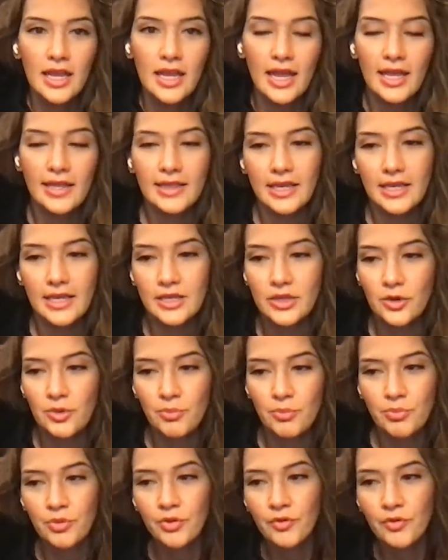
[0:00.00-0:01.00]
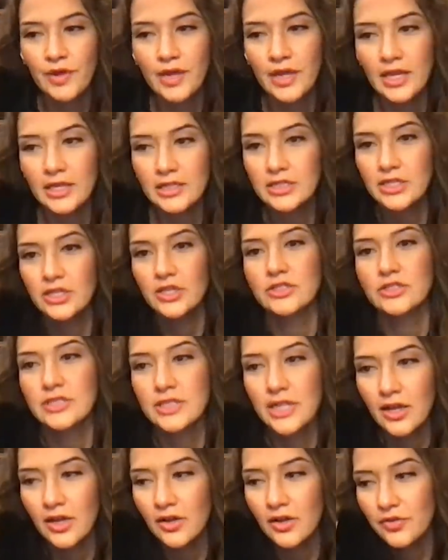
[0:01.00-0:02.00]
and like you're proving it to
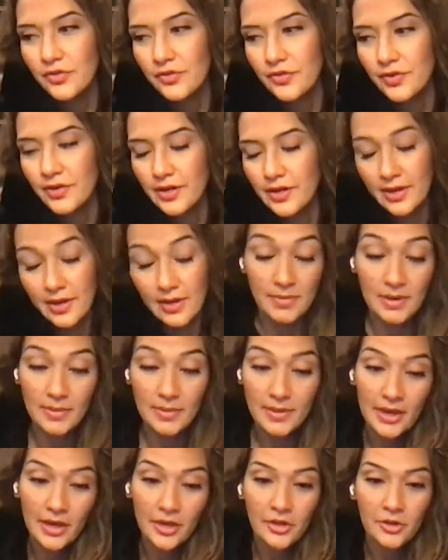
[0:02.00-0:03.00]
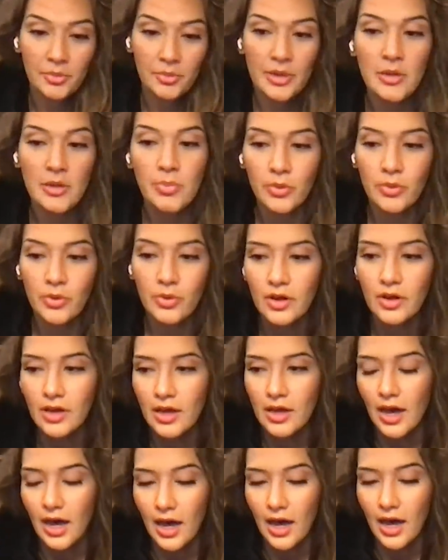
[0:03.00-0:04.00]
yourself and maybe other people
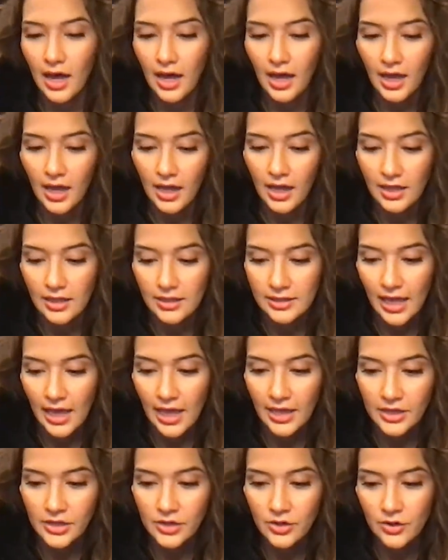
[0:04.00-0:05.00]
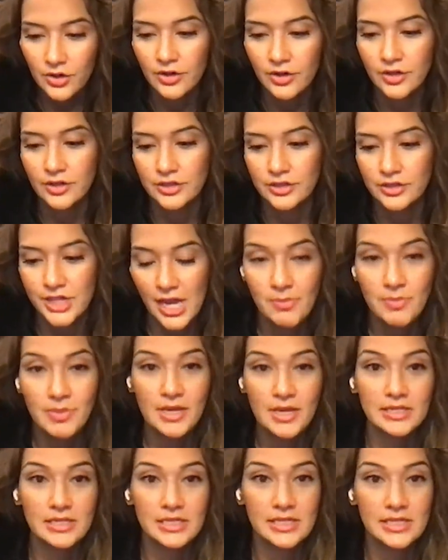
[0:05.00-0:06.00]
uh, that your
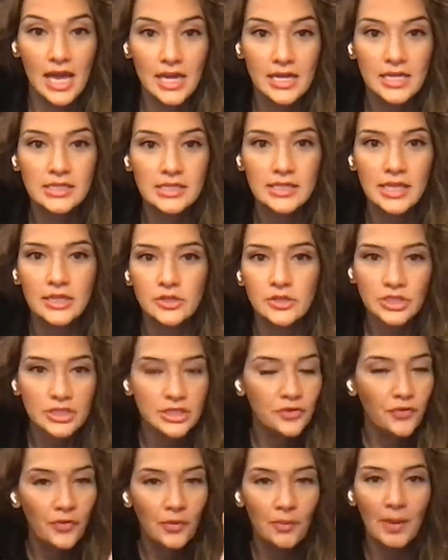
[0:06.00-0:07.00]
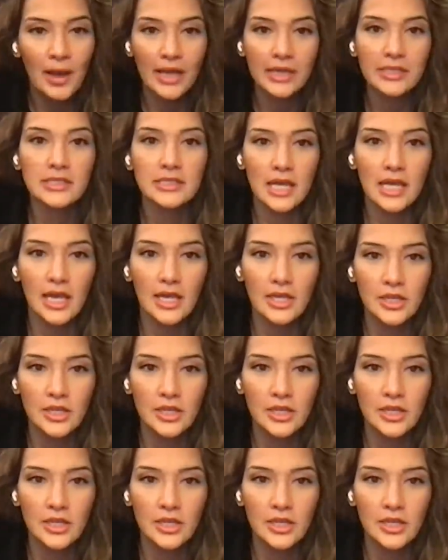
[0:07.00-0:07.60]
champion status, like there's a different mindset.